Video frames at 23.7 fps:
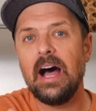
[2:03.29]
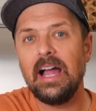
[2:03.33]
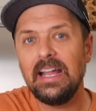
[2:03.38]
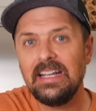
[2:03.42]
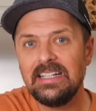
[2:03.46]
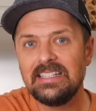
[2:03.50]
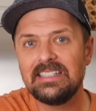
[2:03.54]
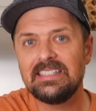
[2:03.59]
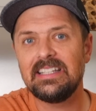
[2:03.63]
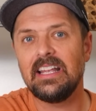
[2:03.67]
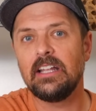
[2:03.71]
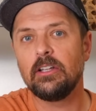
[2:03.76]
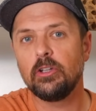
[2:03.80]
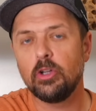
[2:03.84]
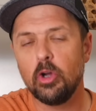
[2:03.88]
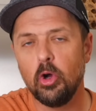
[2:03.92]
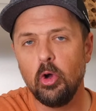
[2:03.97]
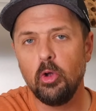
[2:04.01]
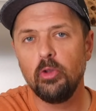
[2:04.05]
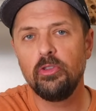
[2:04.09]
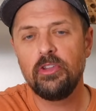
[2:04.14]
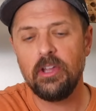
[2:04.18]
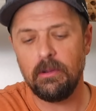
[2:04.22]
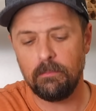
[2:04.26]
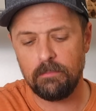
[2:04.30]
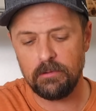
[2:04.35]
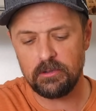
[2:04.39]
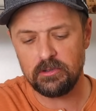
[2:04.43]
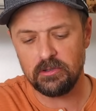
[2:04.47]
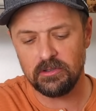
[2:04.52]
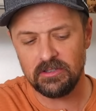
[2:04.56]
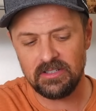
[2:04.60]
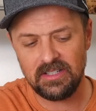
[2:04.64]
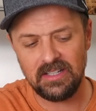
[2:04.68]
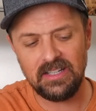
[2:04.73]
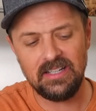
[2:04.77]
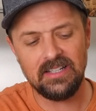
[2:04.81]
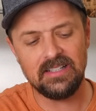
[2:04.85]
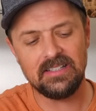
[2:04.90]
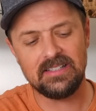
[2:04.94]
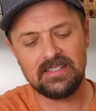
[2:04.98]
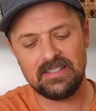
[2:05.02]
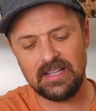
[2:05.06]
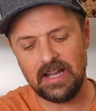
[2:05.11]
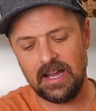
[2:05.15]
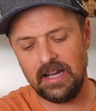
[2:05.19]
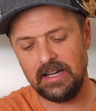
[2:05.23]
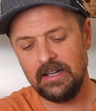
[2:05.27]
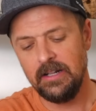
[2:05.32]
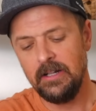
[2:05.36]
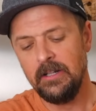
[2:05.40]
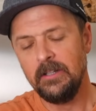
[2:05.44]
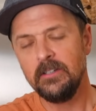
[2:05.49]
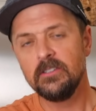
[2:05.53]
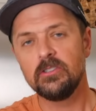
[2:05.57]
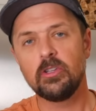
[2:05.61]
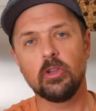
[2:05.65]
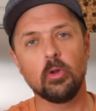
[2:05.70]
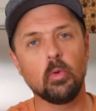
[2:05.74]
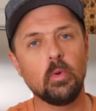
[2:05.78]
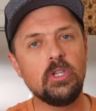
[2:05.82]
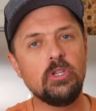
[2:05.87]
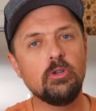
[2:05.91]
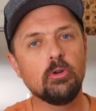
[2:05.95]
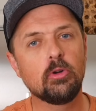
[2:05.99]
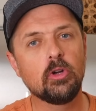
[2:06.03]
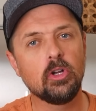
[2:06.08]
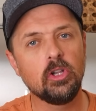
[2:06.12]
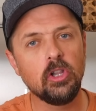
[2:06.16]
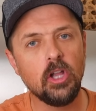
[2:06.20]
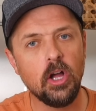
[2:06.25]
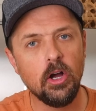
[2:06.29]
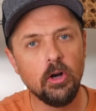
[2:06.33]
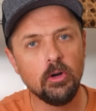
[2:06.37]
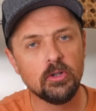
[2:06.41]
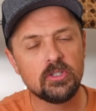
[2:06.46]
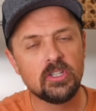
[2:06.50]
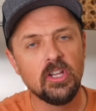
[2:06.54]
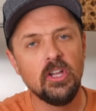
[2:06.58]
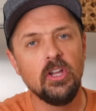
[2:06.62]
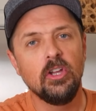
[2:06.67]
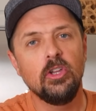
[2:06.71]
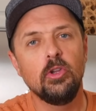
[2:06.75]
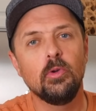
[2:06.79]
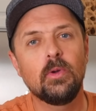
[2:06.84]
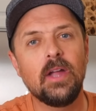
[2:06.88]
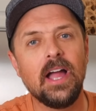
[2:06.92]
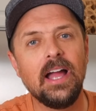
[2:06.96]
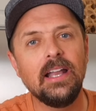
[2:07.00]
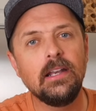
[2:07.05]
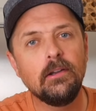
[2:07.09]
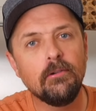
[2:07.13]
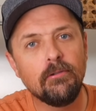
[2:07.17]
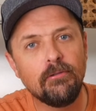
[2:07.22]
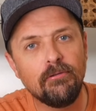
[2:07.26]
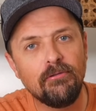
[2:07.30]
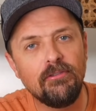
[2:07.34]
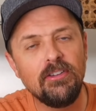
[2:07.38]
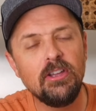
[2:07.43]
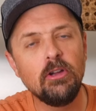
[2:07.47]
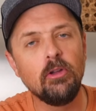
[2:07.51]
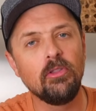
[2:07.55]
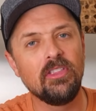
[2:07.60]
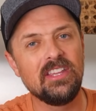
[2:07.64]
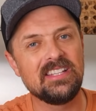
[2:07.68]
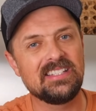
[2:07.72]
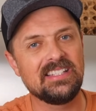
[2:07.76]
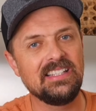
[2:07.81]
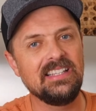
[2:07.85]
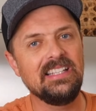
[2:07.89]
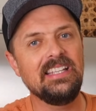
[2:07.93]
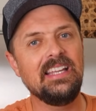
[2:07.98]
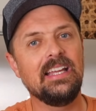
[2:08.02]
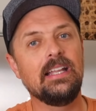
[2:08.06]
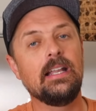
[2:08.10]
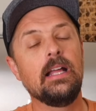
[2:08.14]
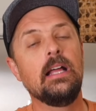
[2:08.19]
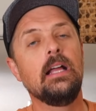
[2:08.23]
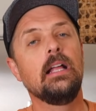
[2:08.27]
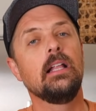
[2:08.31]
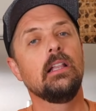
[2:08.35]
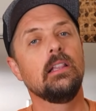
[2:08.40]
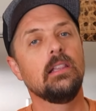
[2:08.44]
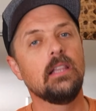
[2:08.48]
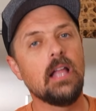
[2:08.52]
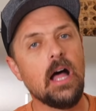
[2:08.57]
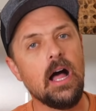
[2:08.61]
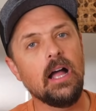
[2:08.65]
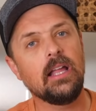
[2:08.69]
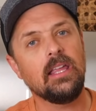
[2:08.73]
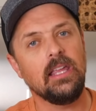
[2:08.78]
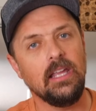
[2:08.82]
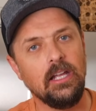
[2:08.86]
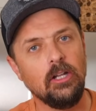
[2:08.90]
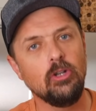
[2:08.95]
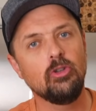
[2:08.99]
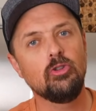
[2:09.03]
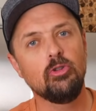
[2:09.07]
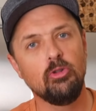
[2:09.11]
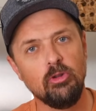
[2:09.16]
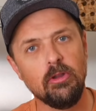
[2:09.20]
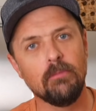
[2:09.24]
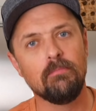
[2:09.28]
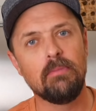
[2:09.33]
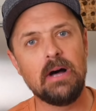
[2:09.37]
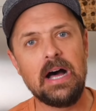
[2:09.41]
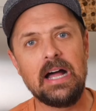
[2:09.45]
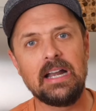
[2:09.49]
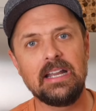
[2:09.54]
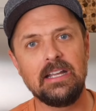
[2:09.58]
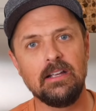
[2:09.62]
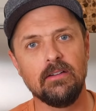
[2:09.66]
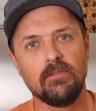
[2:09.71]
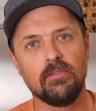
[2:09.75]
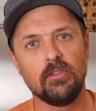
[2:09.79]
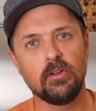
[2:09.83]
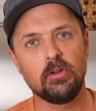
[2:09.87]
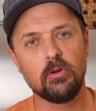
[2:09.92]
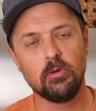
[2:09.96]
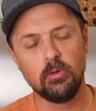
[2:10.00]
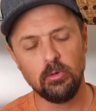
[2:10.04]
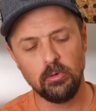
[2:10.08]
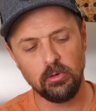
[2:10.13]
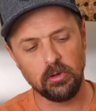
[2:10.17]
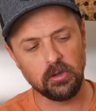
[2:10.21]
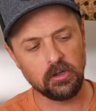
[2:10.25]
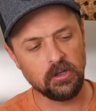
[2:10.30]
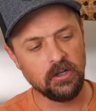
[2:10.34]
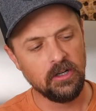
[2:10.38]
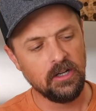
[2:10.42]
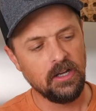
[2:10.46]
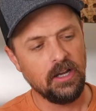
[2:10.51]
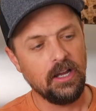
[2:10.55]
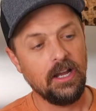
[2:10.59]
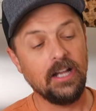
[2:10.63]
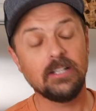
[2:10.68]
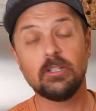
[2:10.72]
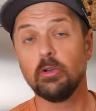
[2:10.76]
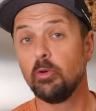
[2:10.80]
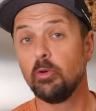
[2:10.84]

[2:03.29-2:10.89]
ice and cold temperatures inside, so that when you close, you kind of feel this lid lock into the body of the cooler. It's